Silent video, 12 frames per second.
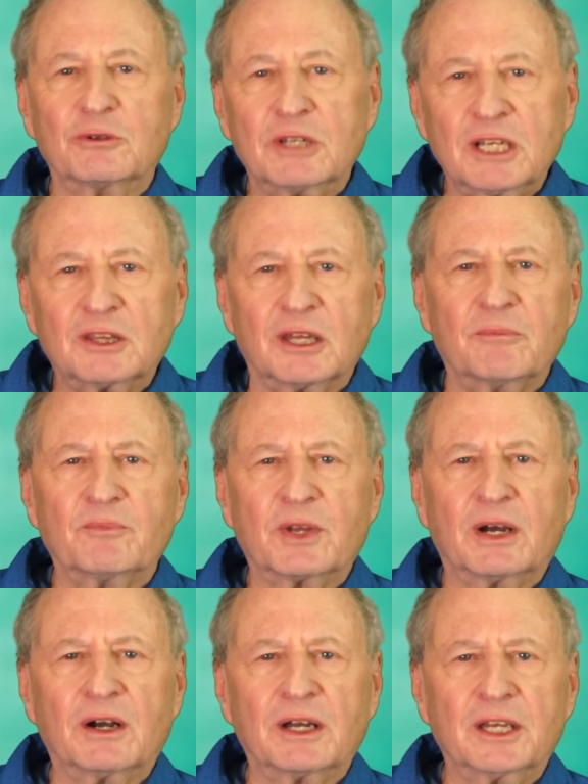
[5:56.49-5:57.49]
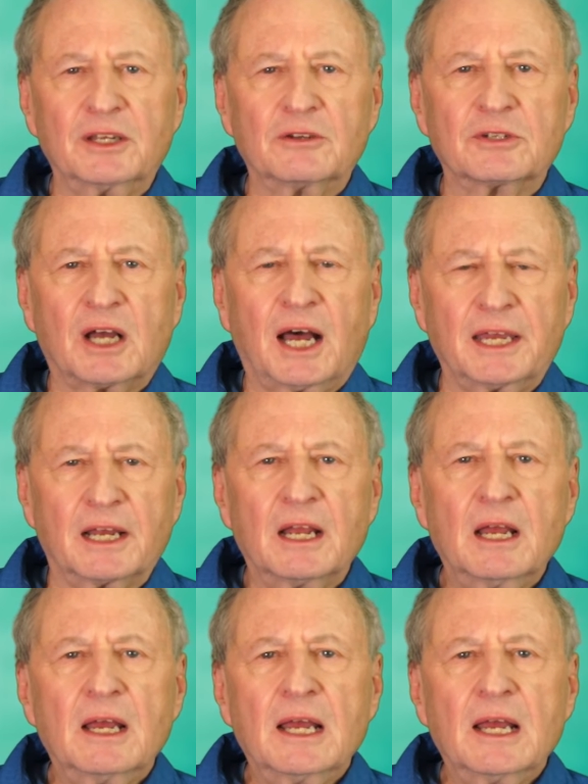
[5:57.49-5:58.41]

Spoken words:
You need them in your diet.